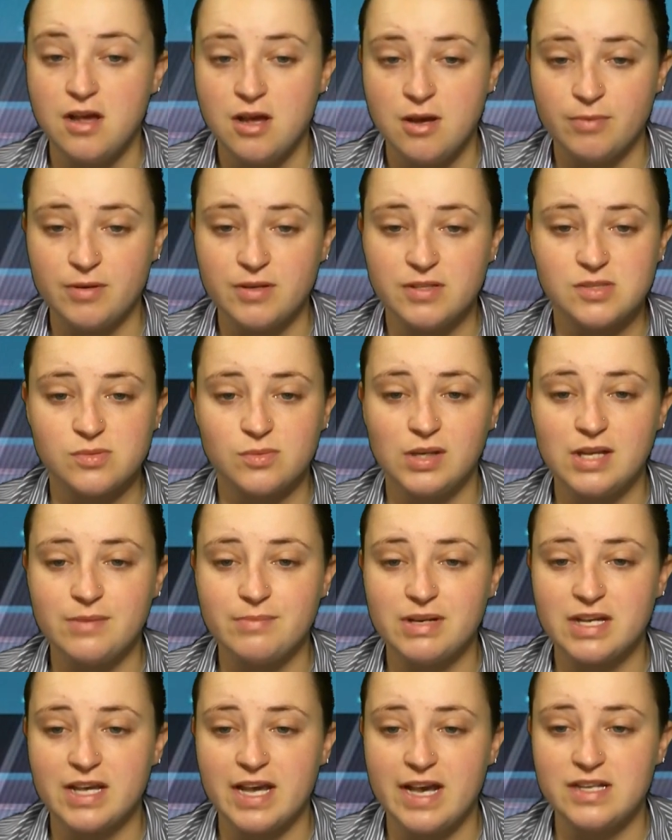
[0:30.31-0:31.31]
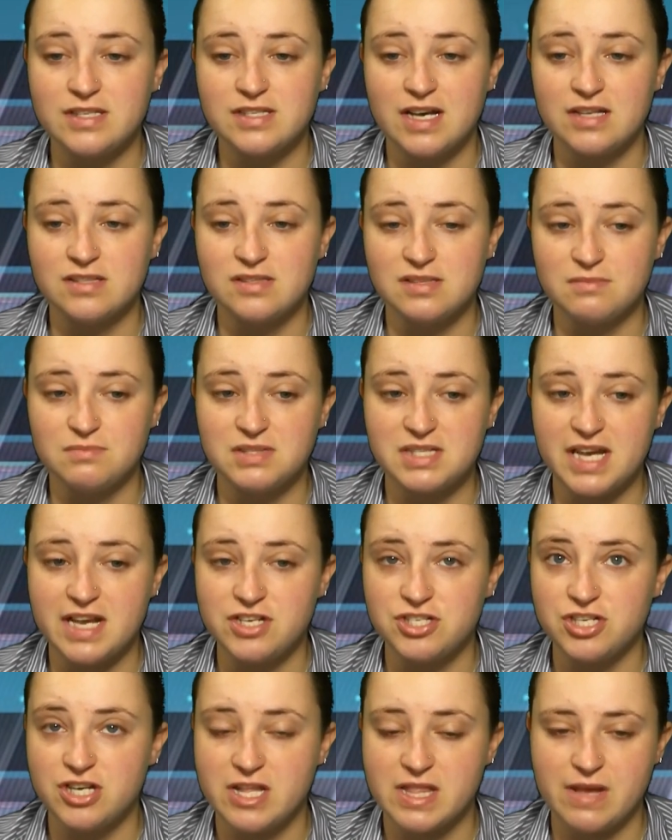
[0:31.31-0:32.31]
Prince William and Kate had some
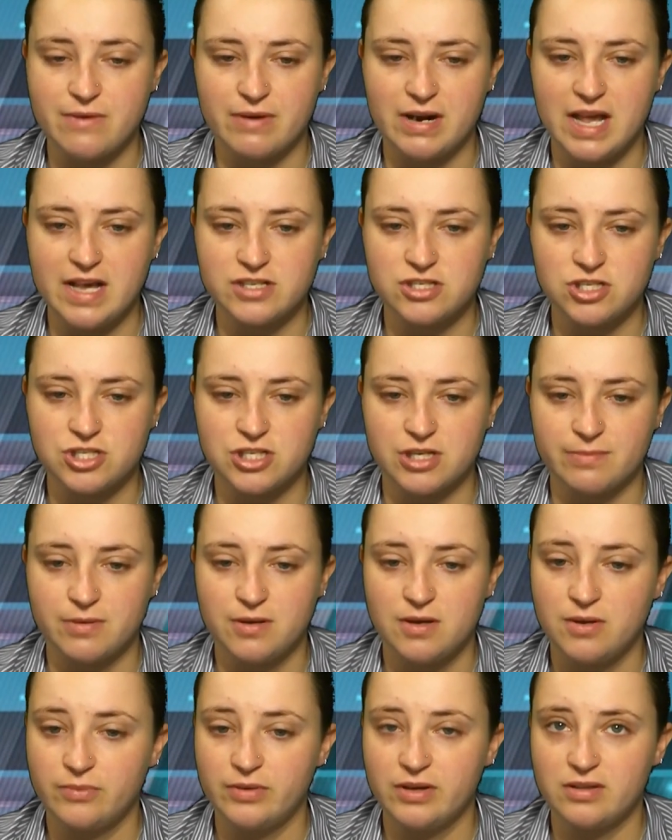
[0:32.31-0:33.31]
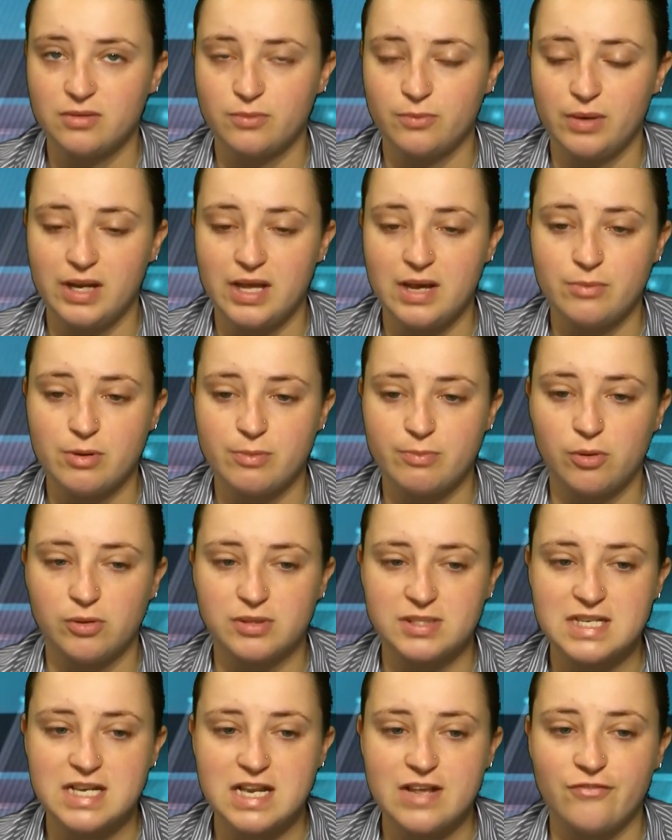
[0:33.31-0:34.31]
tension in their relationship, with William
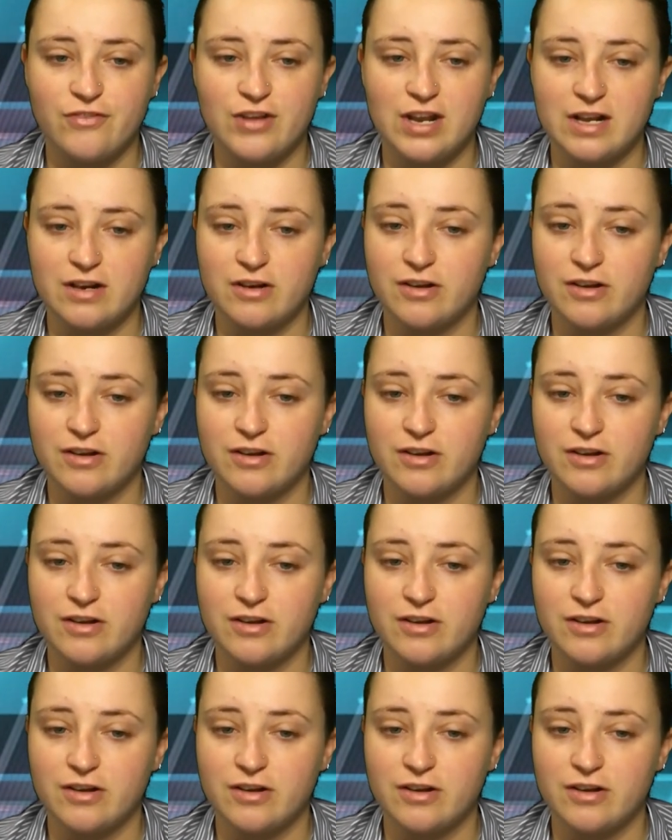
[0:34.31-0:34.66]
reportedly feeling